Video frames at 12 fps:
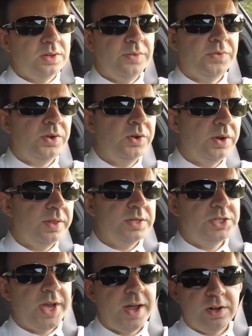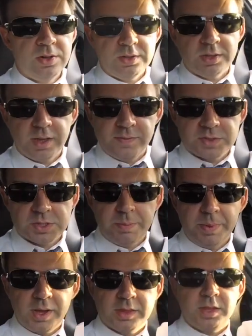If you're new to the channel, give us a
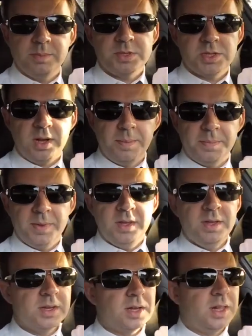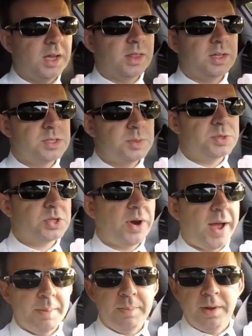big thumbs up, click the
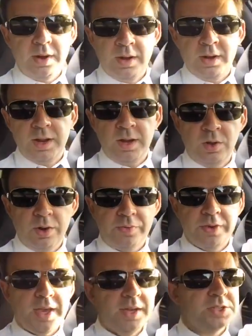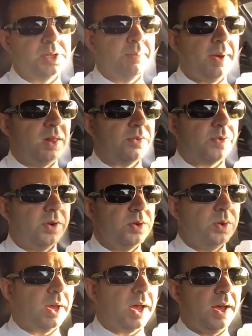subscribe button and notification bell for
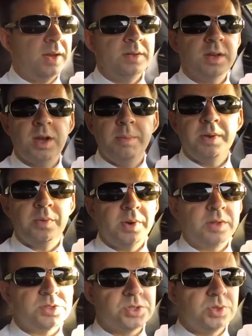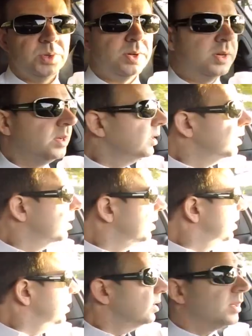new content coming real soon.
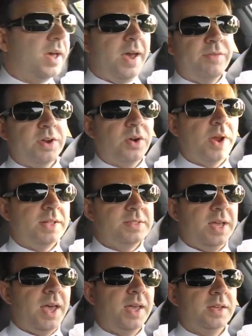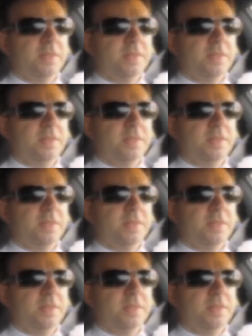Have a great day.